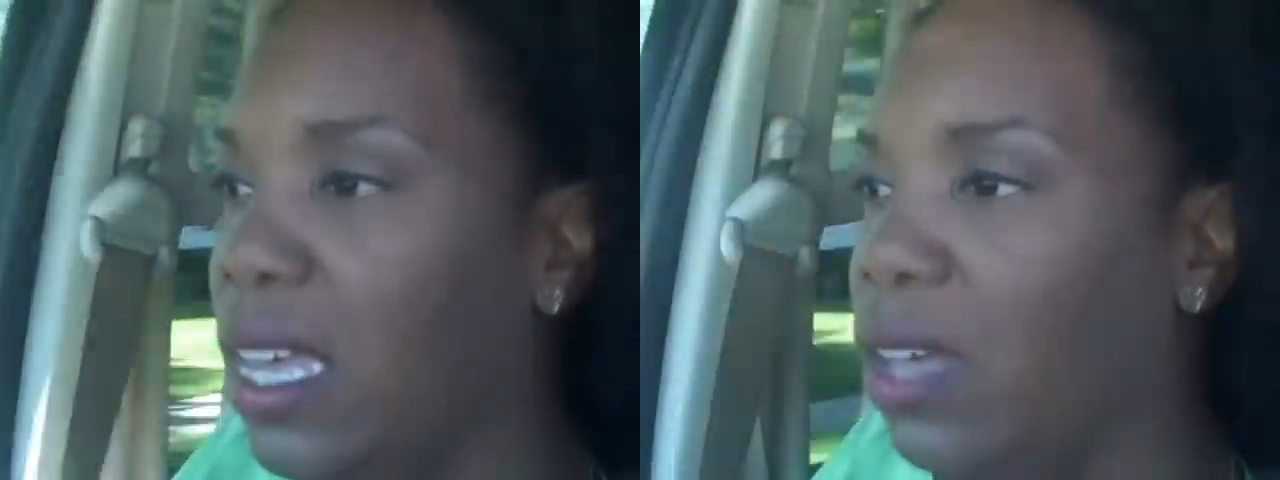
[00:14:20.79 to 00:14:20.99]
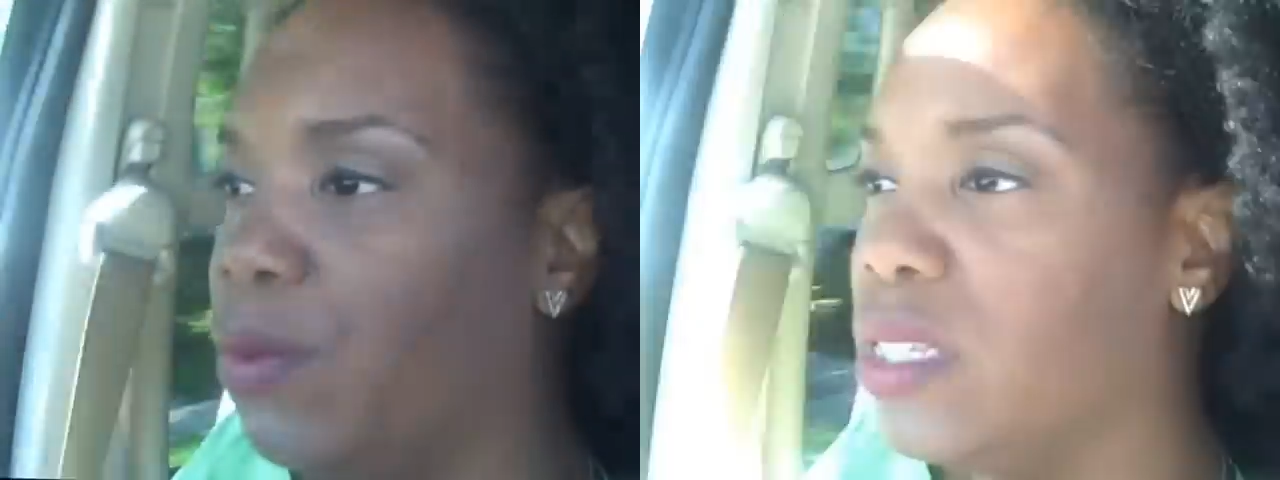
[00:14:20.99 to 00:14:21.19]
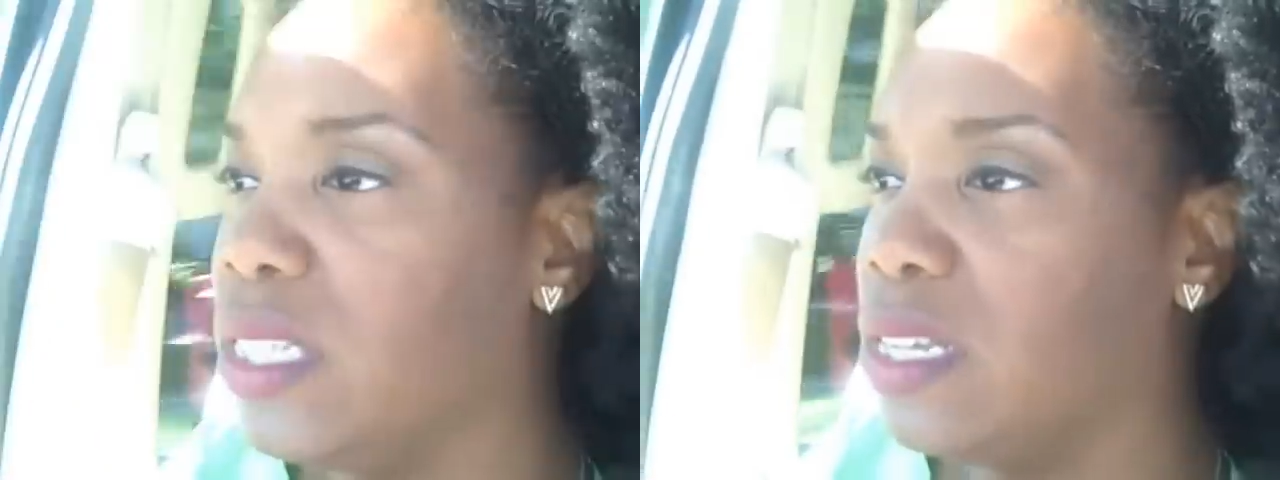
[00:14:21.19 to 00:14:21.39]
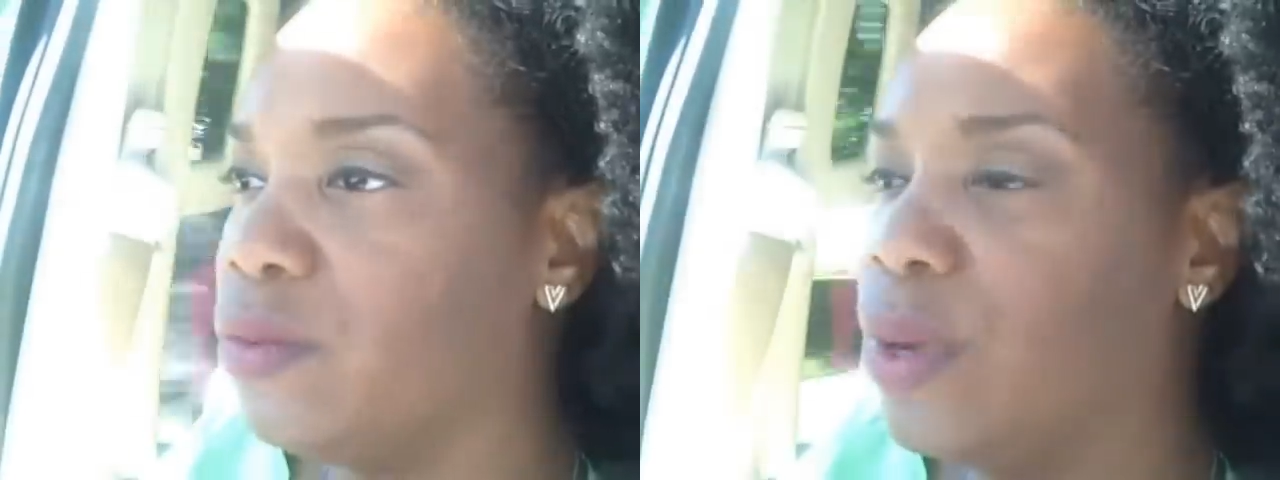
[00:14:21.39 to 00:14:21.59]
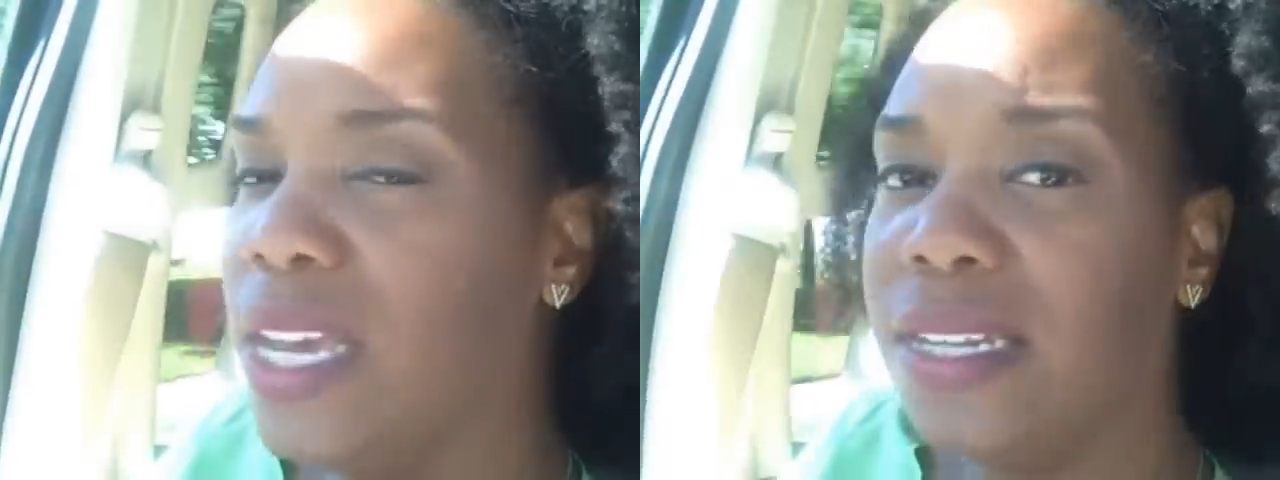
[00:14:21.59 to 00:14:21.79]
it was a
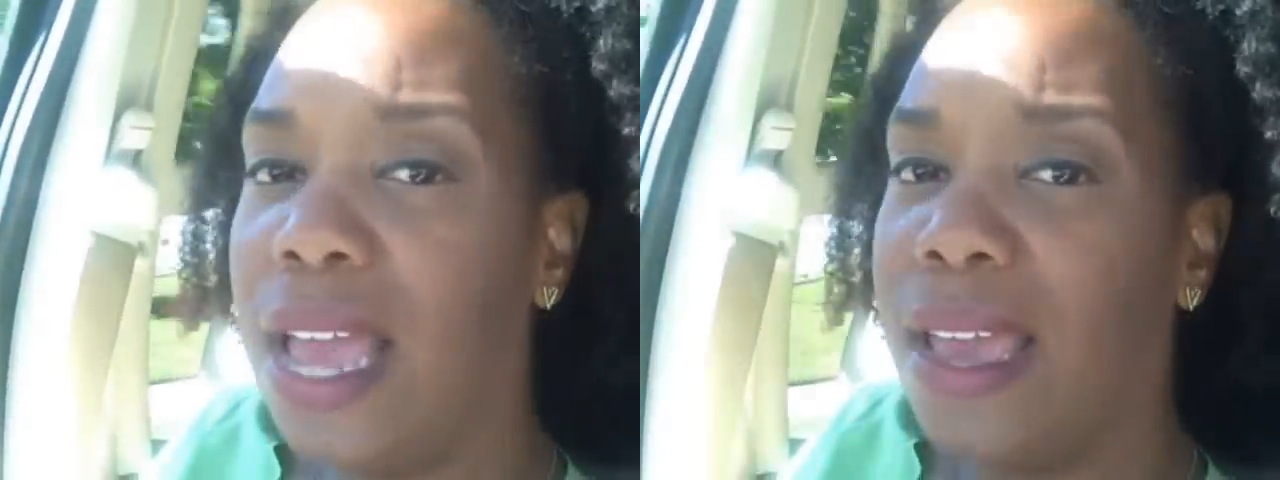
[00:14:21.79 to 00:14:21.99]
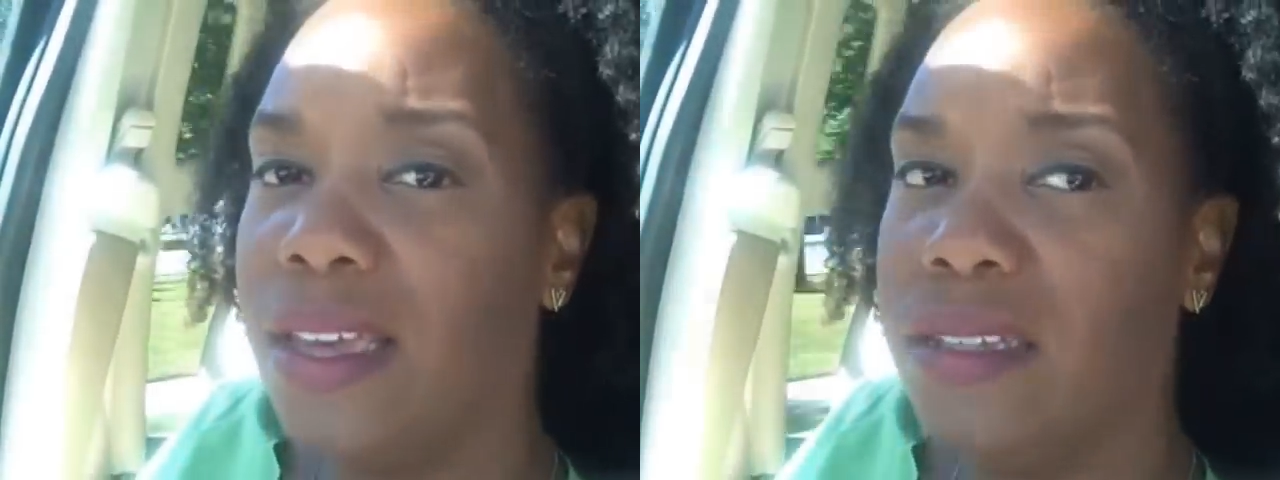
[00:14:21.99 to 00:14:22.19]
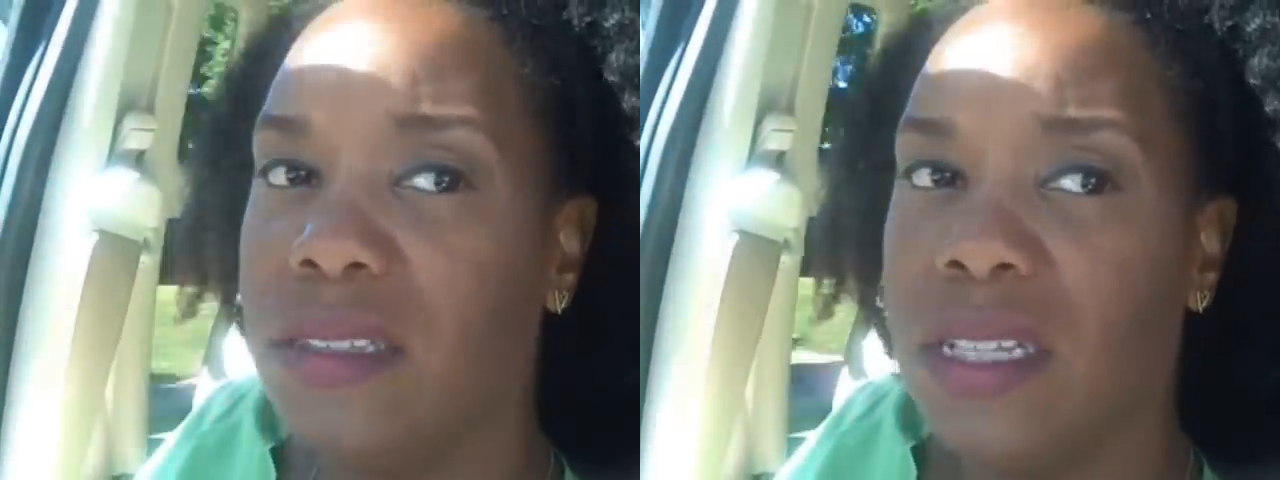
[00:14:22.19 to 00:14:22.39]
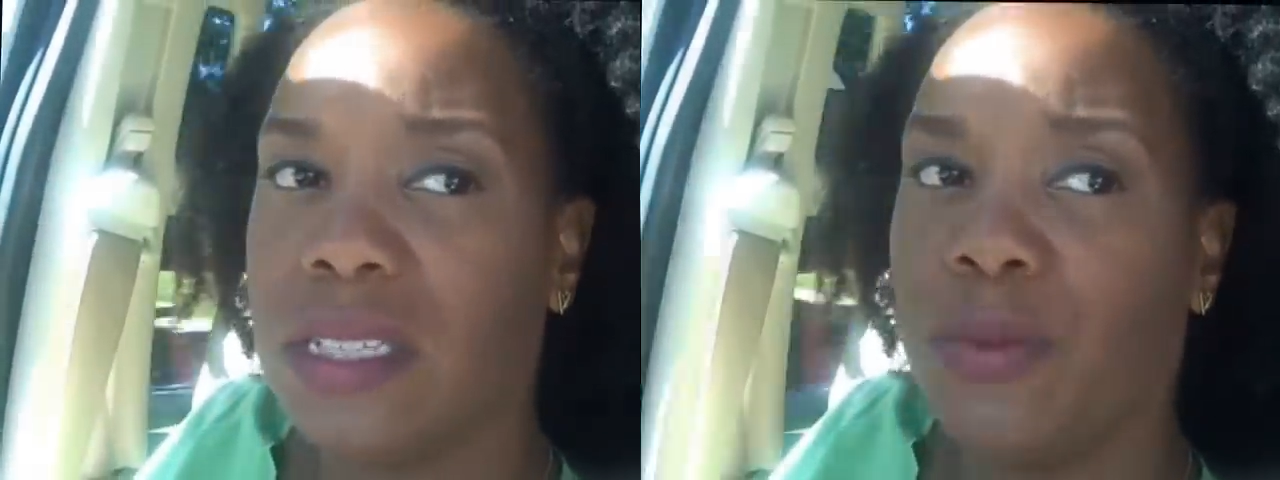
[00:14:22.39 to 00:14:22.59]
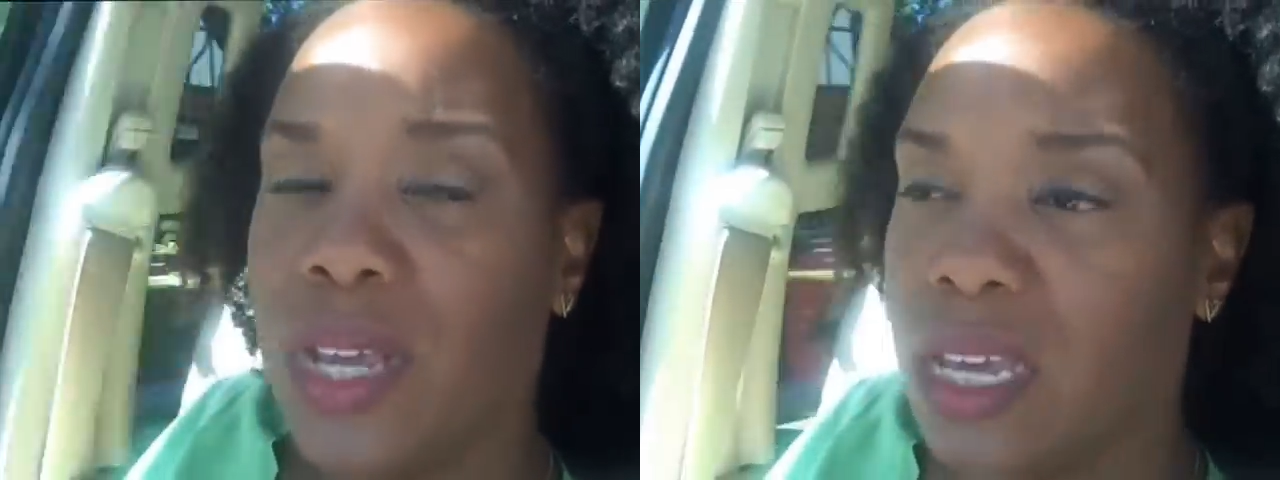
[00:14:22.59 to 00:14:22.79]
weekday
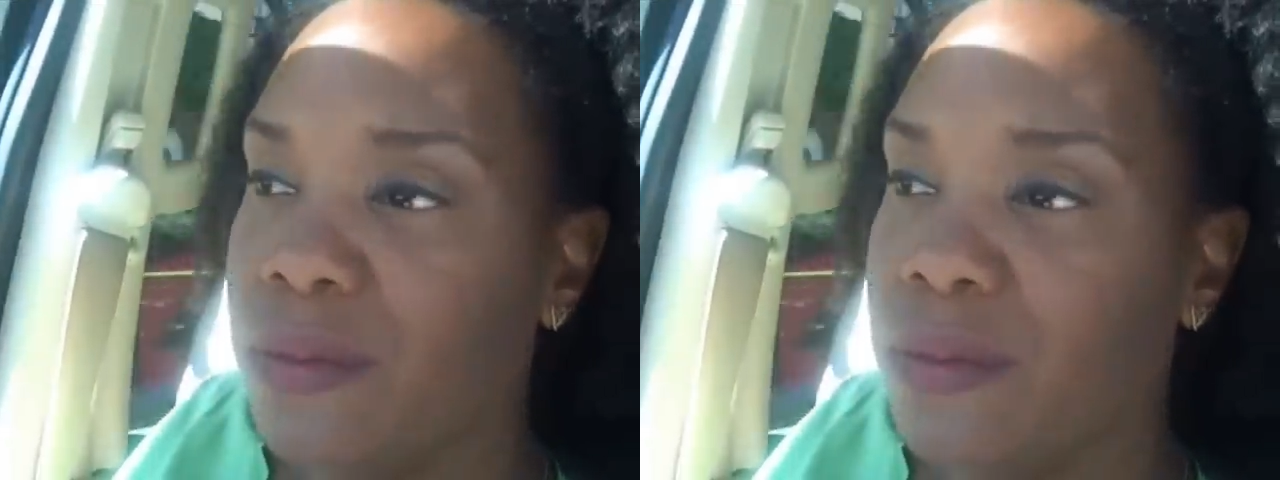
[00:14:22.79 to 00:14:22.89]
this week.